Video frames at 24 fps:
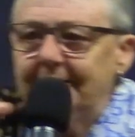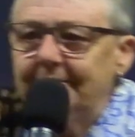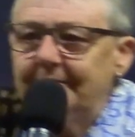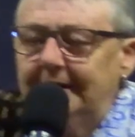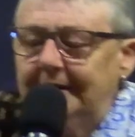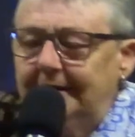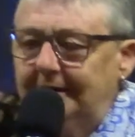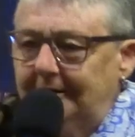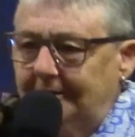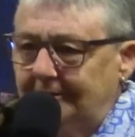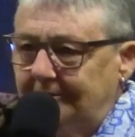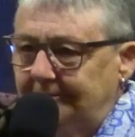
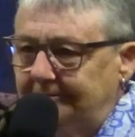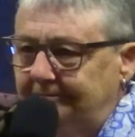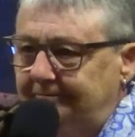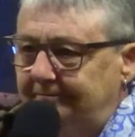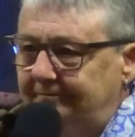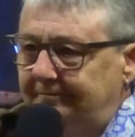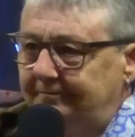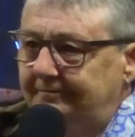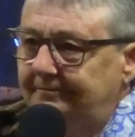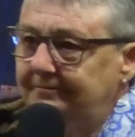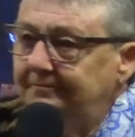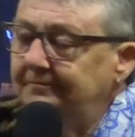down the hill.
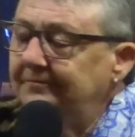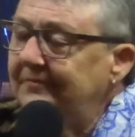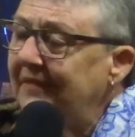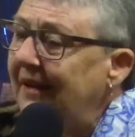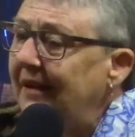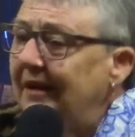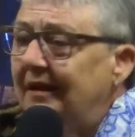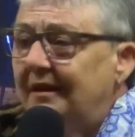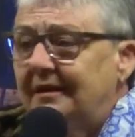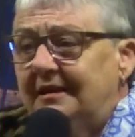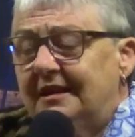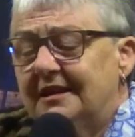
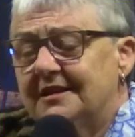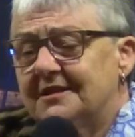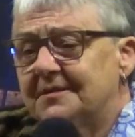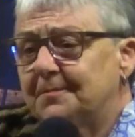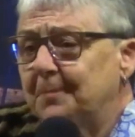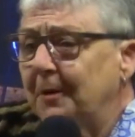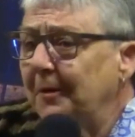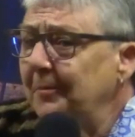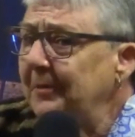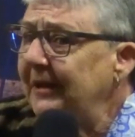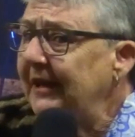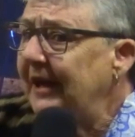Now,
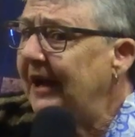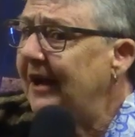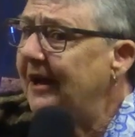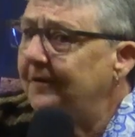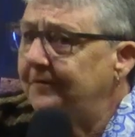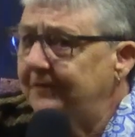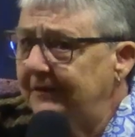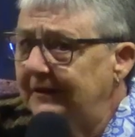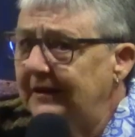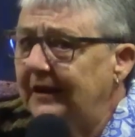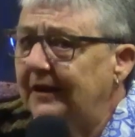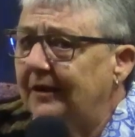it's probably
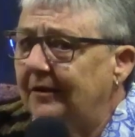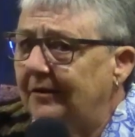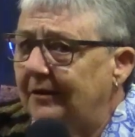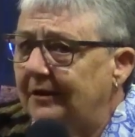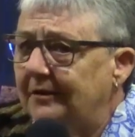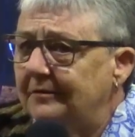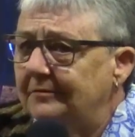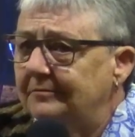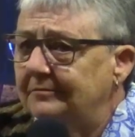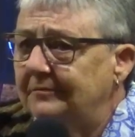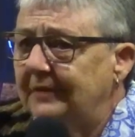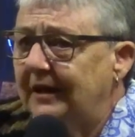half an
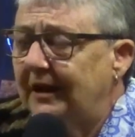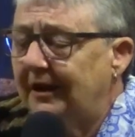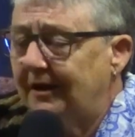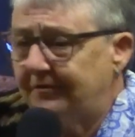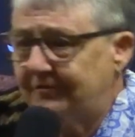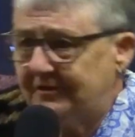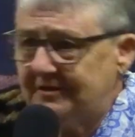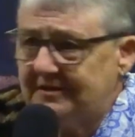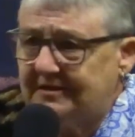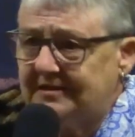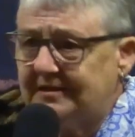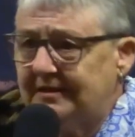hour
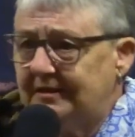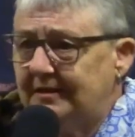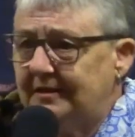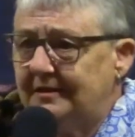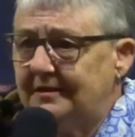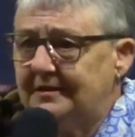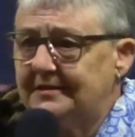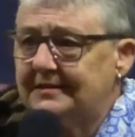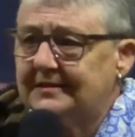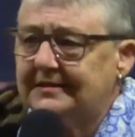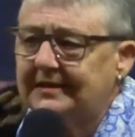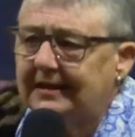after
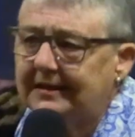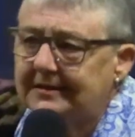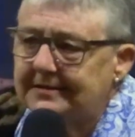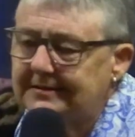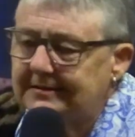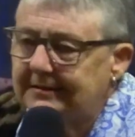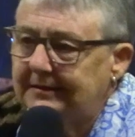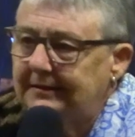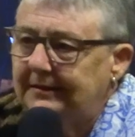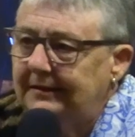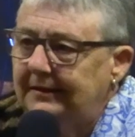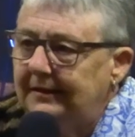seeing this
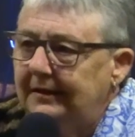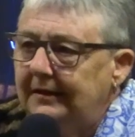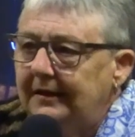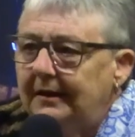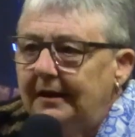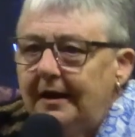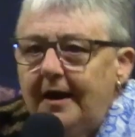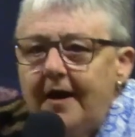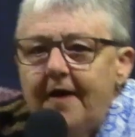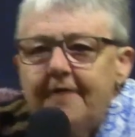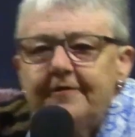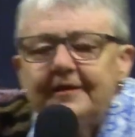taxi.
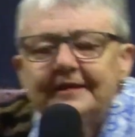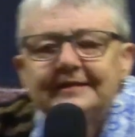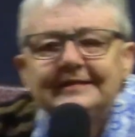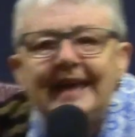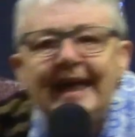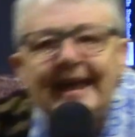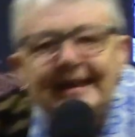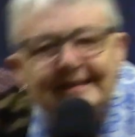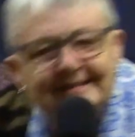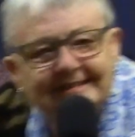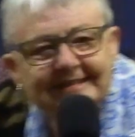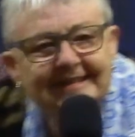The
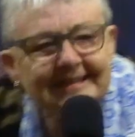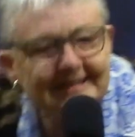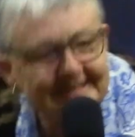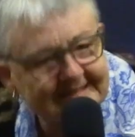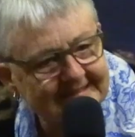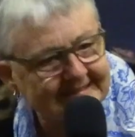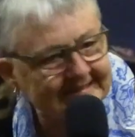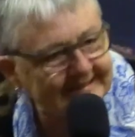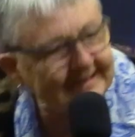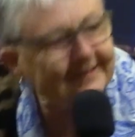taxi is